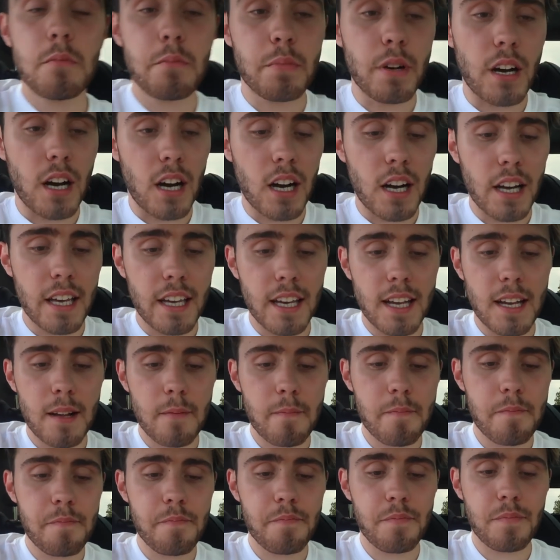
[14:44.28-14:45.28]
But I
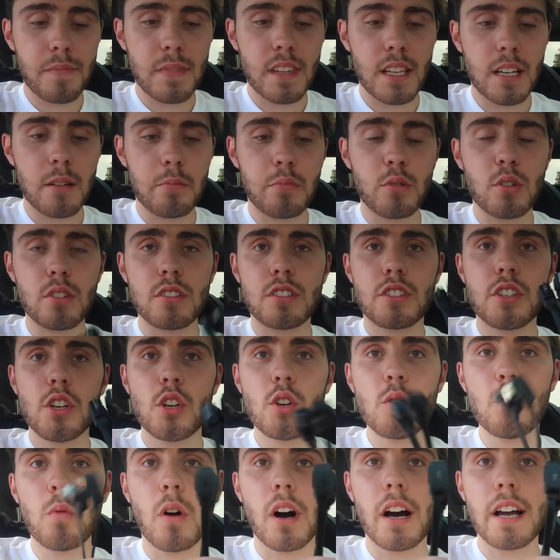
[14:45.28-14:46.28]
um, bought
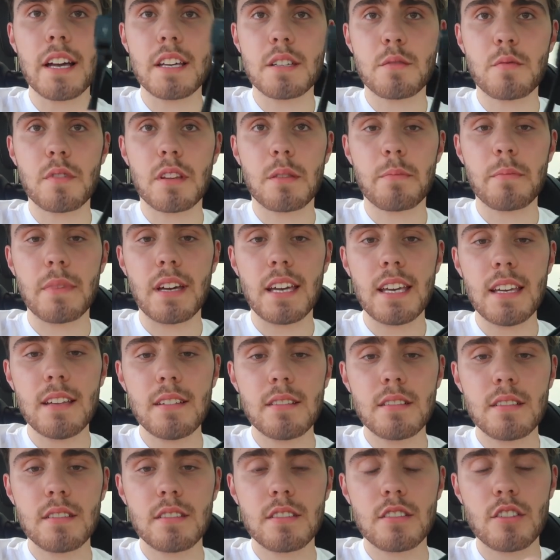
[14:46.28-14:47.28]
two wires with me,
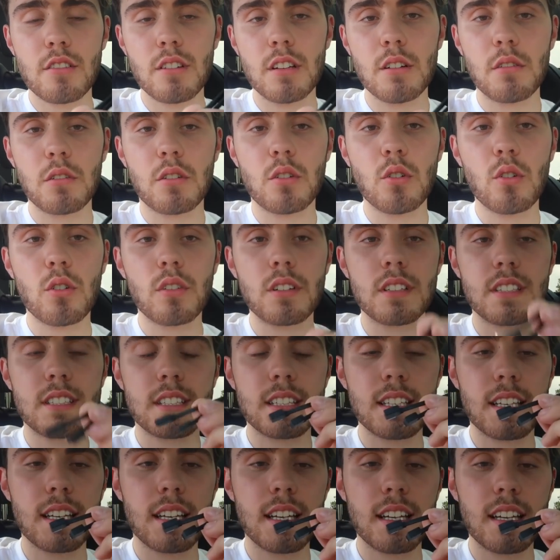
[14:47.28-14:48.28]
two little
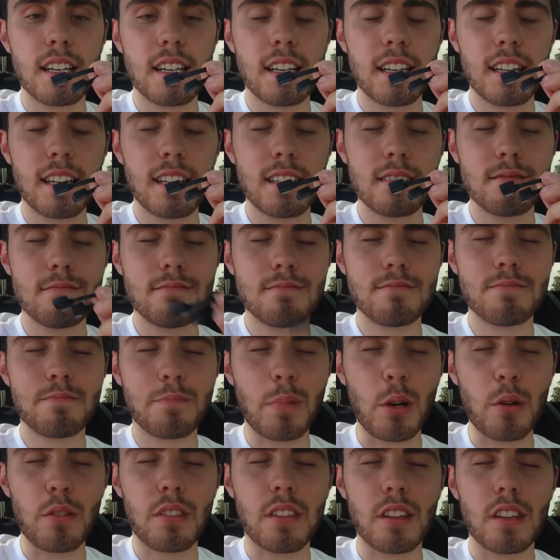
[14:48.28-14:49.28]
cords.
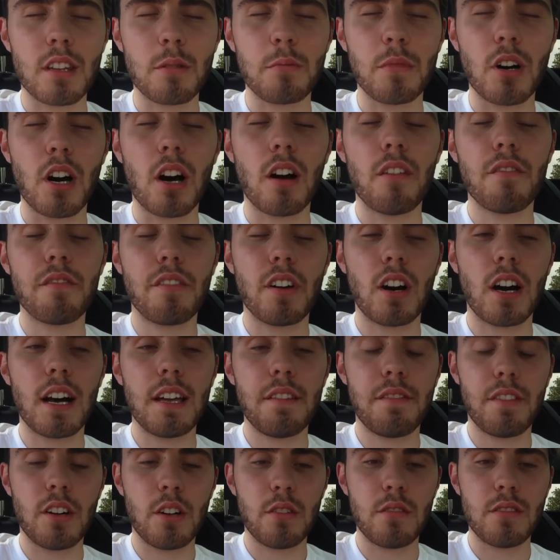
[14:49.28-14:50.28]
Both of them aren't for
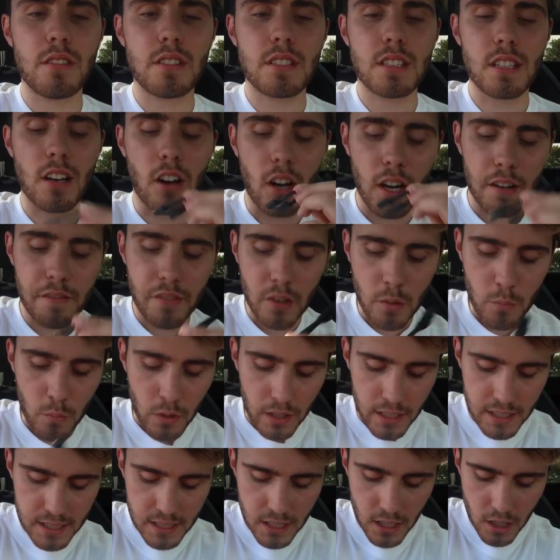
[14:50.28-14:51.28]
iPhones. The iPhone
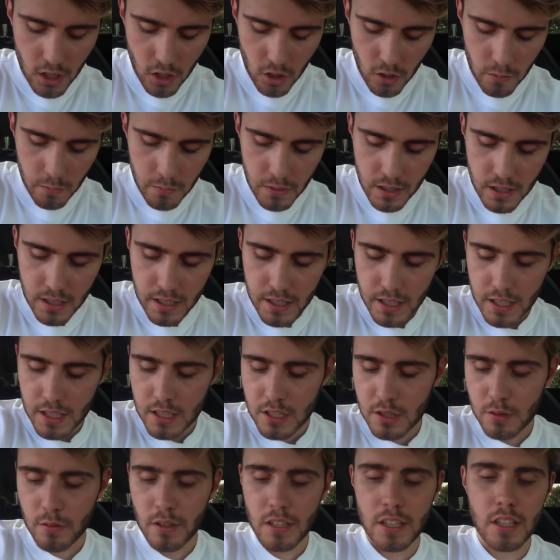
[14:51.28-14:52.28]
one is at home,
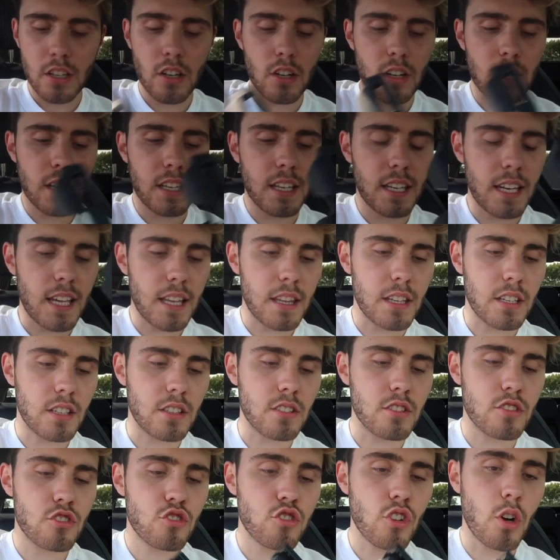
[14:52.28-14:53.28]
so I can't connect the
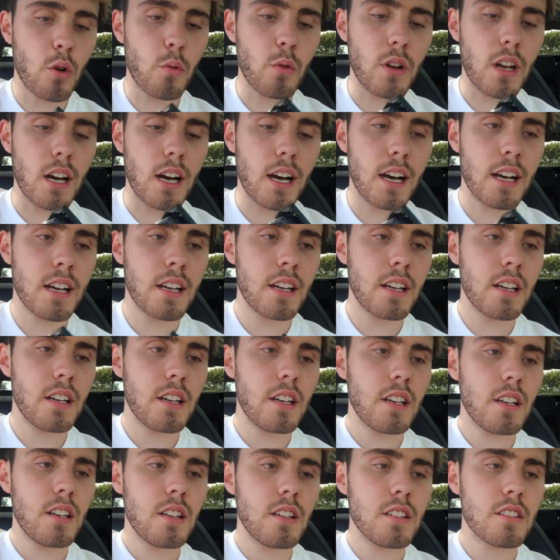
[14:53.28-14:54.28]
controller
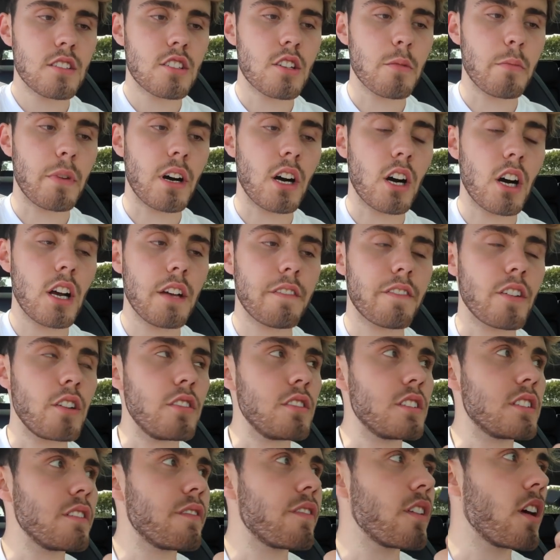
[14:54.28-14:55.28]
to my
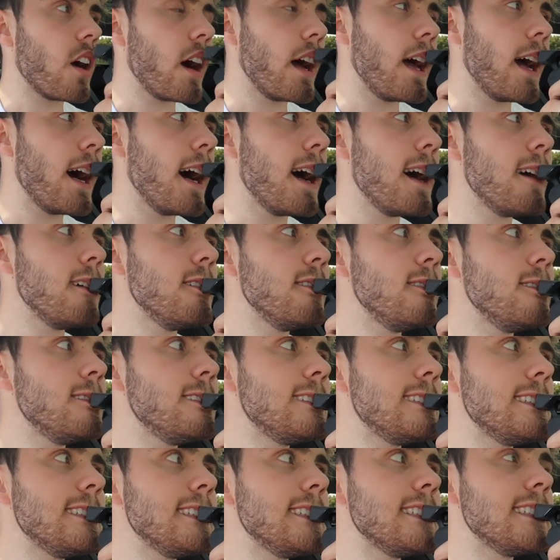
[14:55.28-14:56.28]
iPhone to fly it.
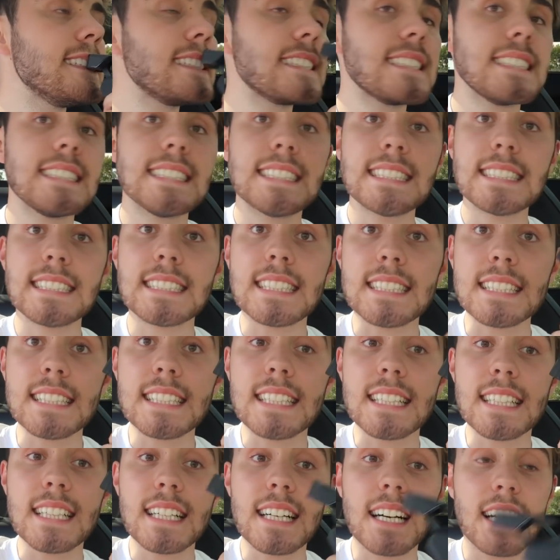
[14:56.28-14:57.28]

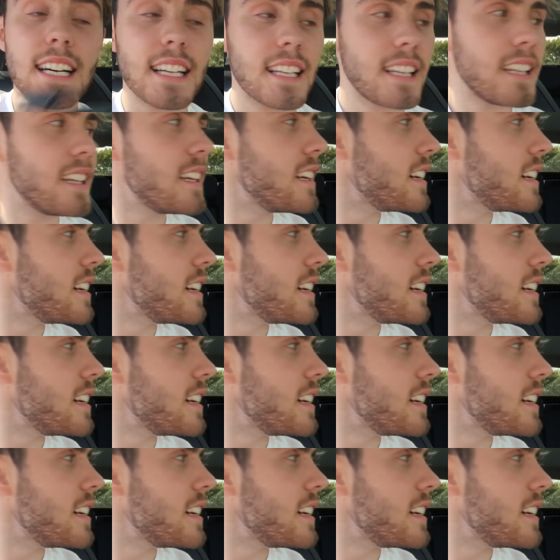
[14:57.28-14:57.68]
Ah!